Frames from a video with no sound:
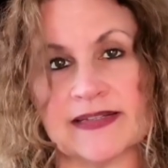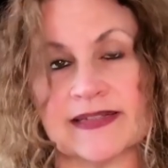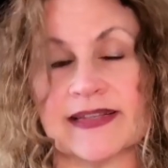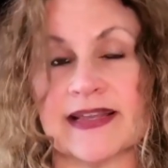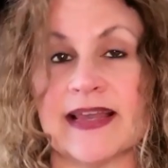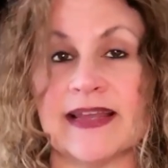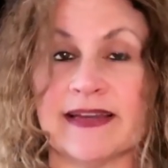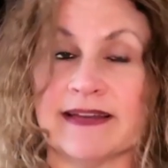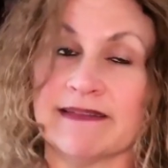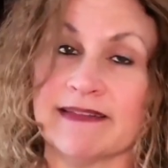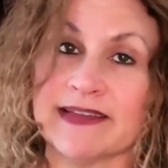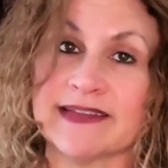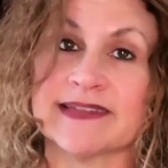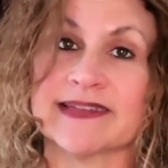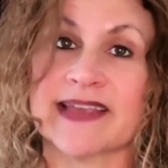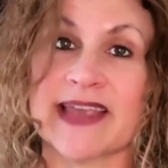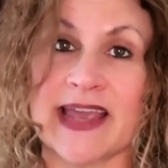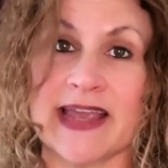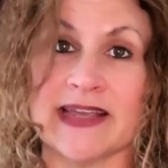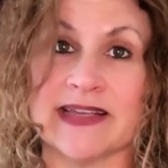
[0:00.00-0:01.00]
and in this
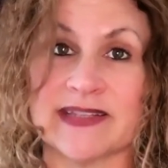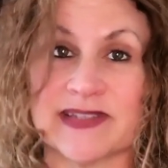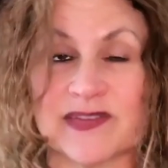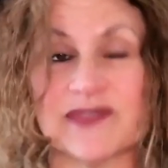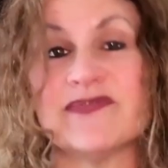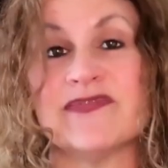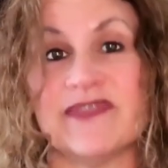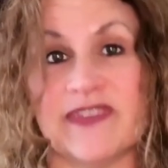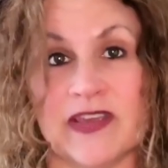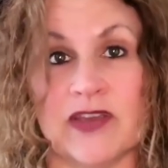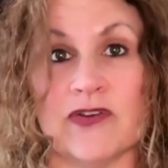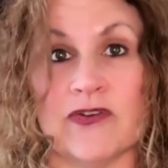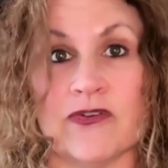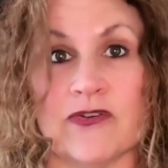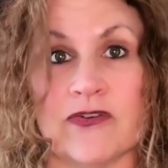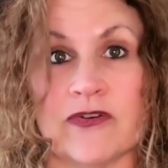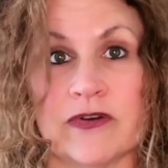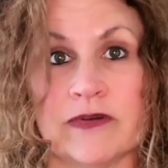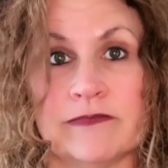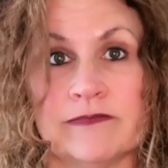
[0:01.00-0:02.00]
case, fear.